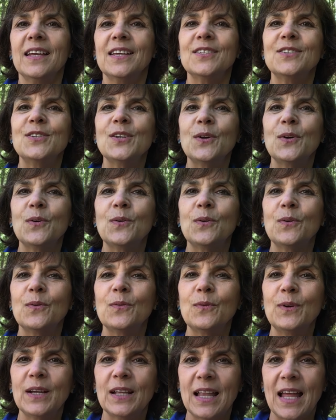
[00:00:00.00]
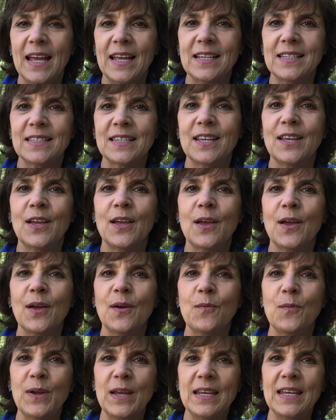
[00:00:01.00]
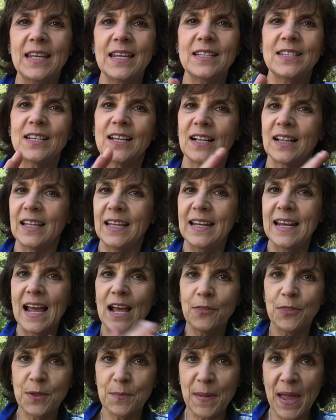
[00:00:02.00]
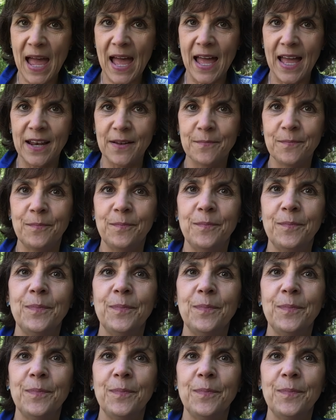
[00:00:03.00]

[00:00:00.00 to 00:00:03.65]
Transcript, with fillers: So realize we need to clean out the bad